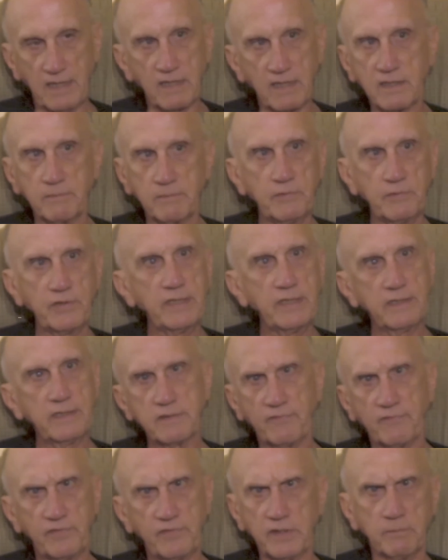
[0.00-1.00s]
how come you
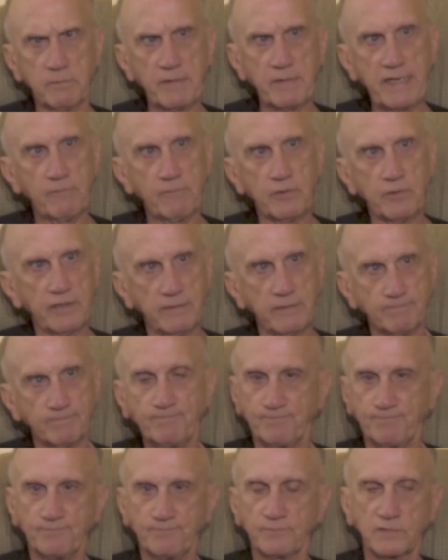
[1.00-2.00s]
didn't film that one?
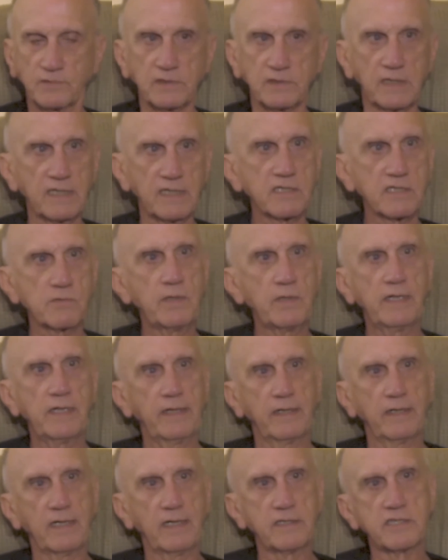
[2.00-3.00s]
That's
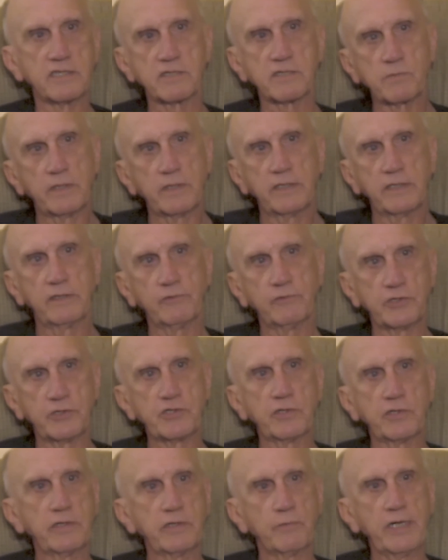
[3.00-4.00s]
why. I just wanted to
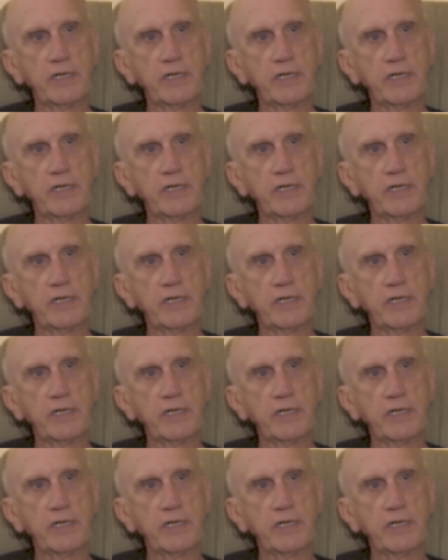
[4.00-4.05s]
enjoy the